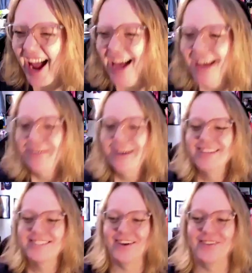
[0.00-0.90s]

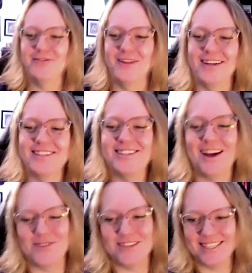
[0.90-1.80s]
it's called Flux,
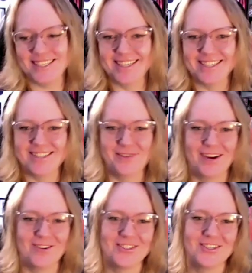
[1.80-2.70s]
Chapter 6, The
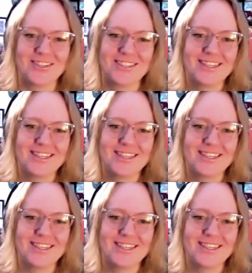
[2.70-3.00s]
Vanquishers.